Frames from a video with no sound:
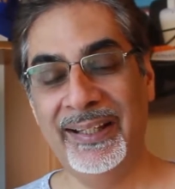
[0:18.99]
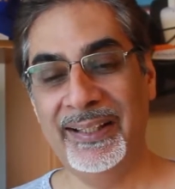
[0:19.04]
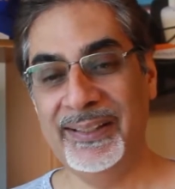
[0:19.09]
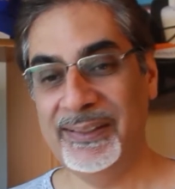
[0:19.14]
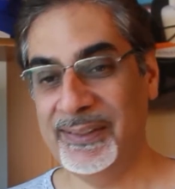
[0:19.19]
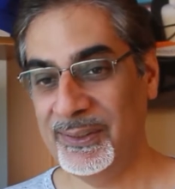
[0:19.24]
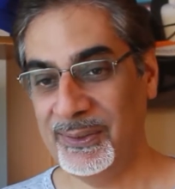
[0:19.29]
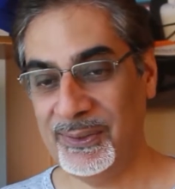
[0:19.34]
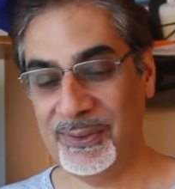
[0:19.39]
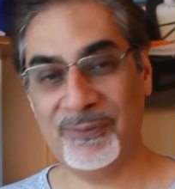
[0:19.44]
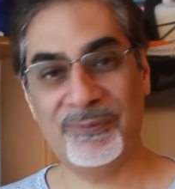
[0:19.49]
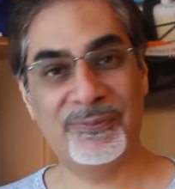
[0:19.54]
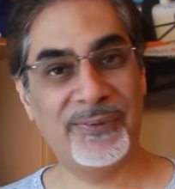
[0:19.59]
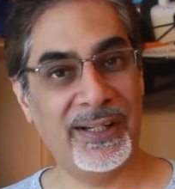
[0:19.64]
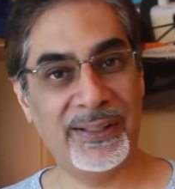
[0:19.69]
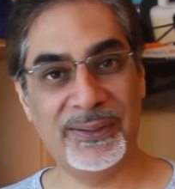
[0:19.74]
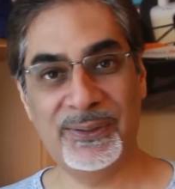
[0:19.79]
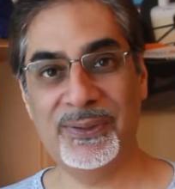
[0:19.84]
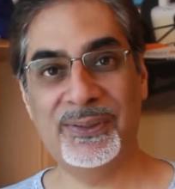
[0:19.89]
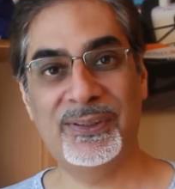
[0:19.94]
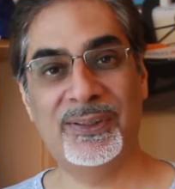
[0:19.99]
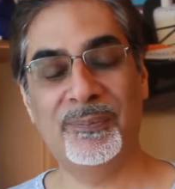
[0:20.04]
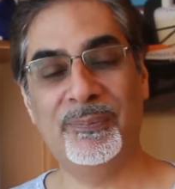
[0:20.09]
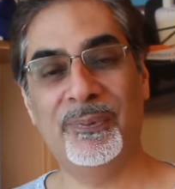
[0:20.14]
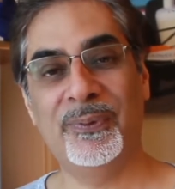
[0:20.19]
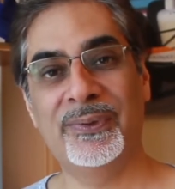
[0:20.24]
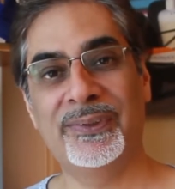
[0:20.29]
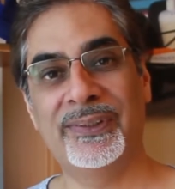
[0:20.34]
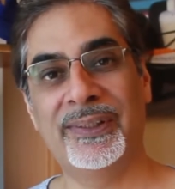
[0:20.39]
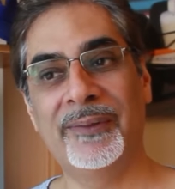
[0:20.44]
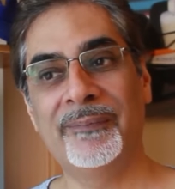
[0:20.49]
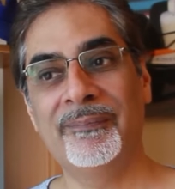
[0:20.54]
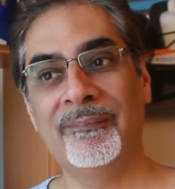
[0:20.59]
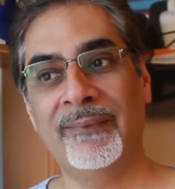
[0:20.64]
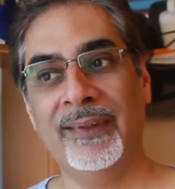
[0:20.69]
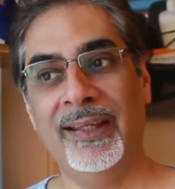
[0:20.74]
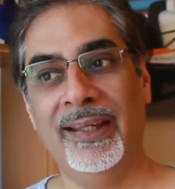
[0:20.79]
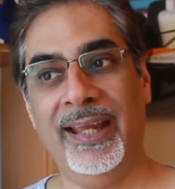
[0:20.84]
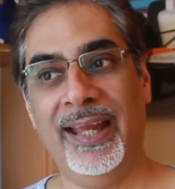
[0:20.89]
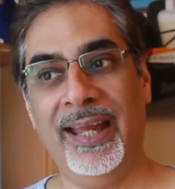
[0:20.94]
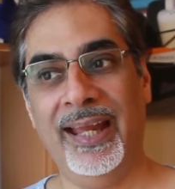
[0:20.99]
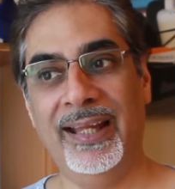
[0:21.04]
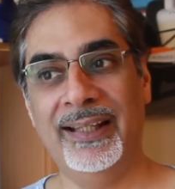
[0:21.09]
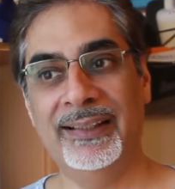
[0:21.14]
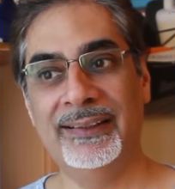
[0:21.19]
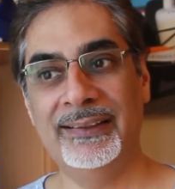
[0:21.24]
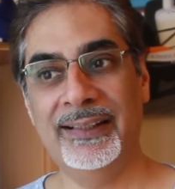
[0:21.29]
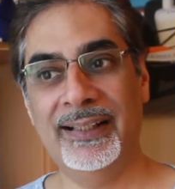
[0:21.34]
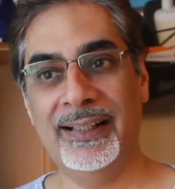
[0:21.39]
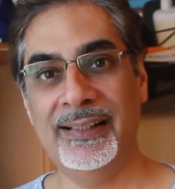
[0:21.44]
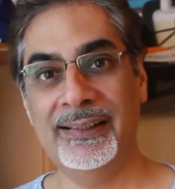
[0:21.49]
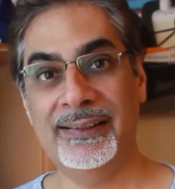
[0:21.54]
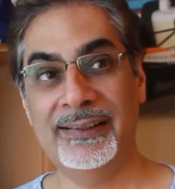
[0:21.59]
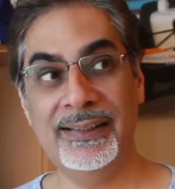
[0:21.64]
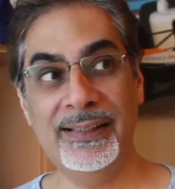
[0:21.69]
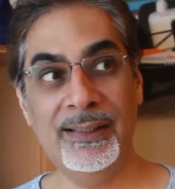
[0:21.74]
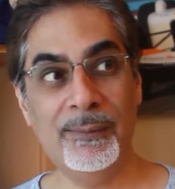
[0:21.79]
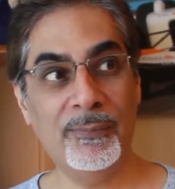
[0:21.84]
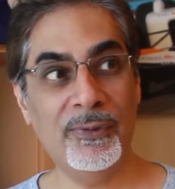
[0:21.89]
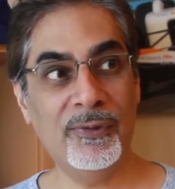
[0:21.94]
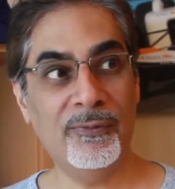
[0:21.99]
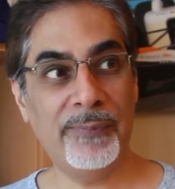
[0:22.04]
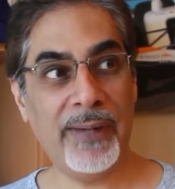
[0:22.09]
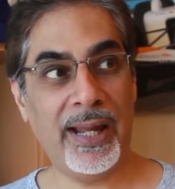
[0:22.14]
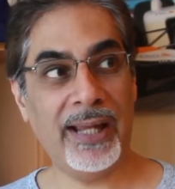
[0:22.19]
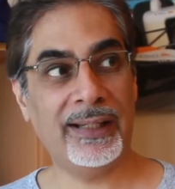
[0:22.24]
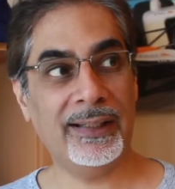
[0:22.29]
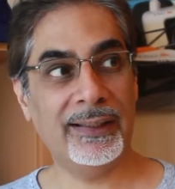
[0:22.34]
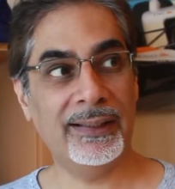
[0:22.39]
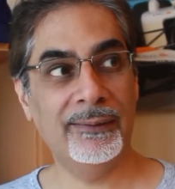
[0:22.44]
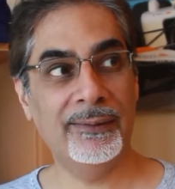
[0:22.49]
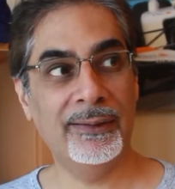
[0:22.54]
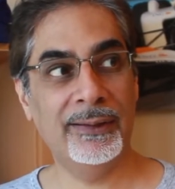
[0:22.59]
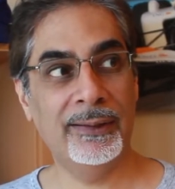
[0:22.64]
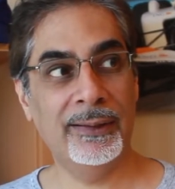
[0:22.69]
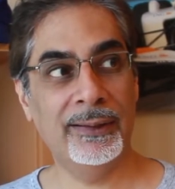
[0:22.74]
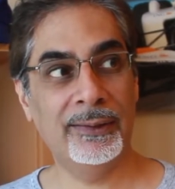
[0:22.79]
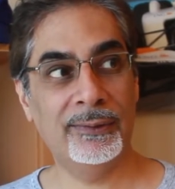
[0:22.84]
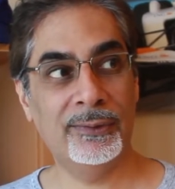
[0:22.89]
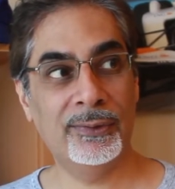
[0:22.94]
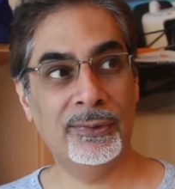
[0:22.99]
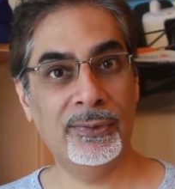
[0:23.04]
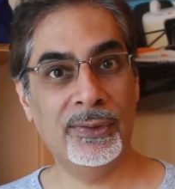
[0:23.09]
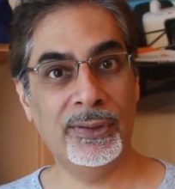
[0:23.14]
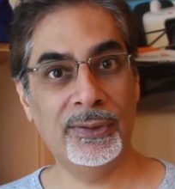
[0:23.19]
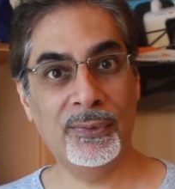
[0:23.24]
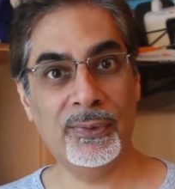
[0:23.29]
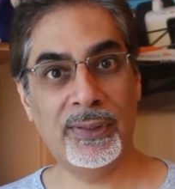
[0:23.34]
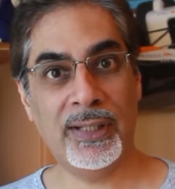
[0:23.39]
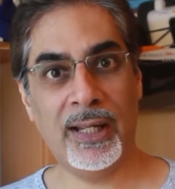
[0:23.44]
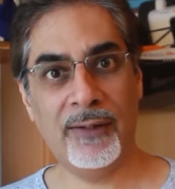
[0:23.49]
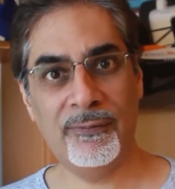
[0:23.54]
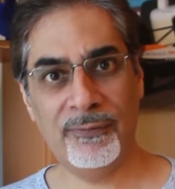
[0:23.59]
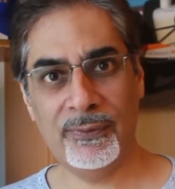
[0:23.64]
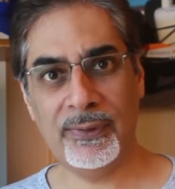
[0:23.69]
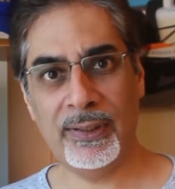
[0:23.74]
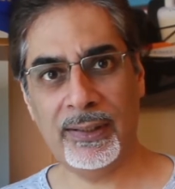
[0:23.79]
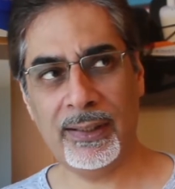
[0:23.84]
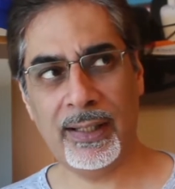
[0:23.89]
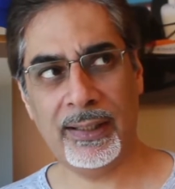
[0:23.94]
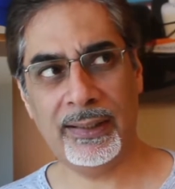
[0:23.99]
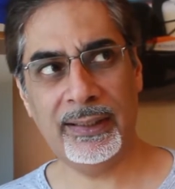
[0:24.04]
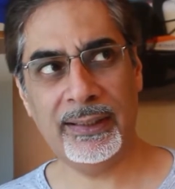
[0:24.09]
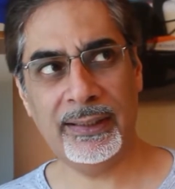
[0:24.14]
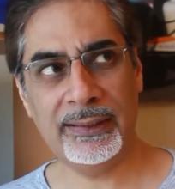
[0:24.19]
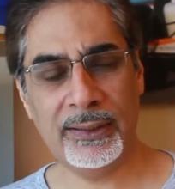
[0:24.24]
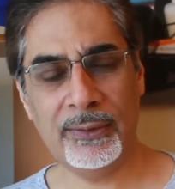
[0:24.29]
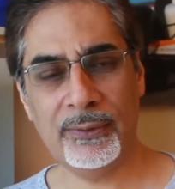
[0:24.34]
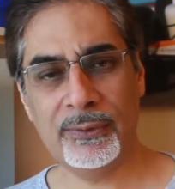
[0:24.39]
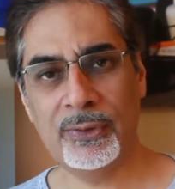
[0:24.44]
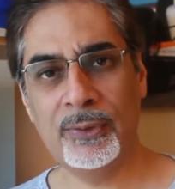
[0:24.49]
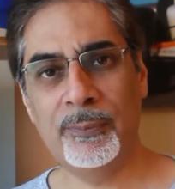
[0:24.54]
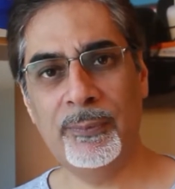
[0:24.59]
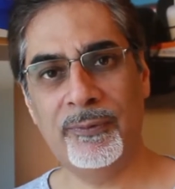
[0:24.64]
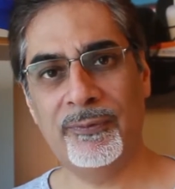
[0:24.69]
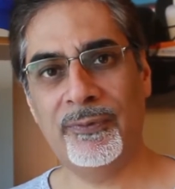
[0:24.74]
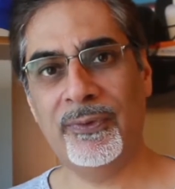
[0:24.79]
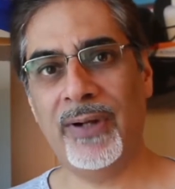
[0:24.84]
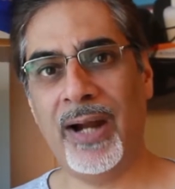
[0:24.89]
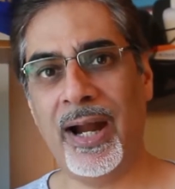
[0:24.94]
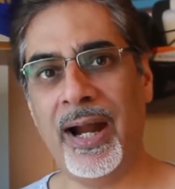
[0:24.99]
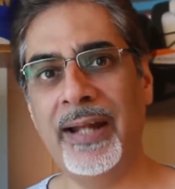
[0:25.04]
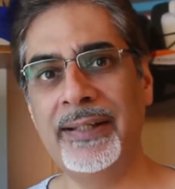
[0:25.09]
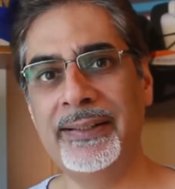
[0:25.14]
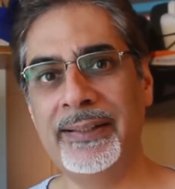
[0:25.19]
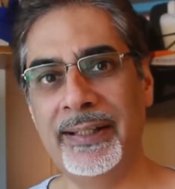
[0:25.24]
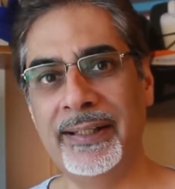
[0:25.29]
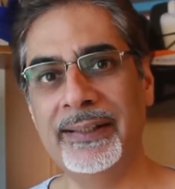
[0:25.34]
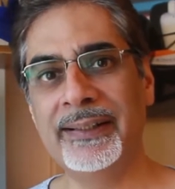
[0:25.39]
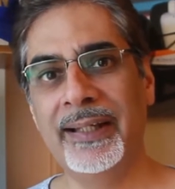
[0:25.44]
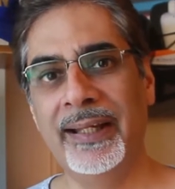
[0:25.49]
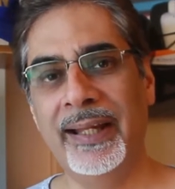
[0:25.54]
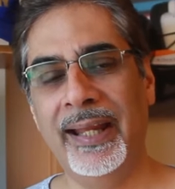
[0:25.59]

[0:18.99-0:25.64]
He's a good friend, good supporter, and so he moved back to the UK I think a year or two before I did,